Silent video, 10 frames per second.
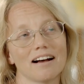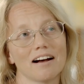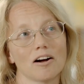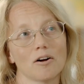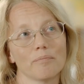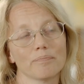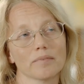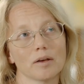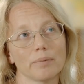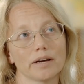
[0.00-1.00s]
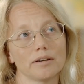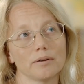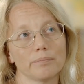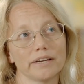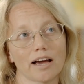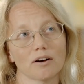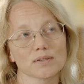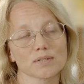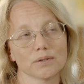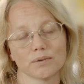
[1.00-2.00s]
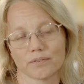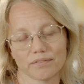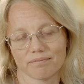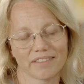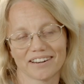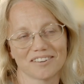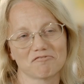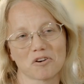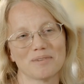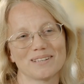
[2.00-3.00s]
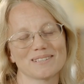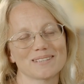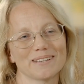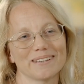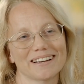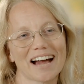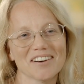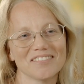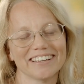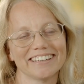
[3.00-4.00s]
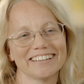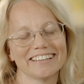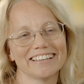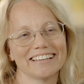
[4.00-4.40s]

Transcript: um, but but yeah, also then Romans uh, come and,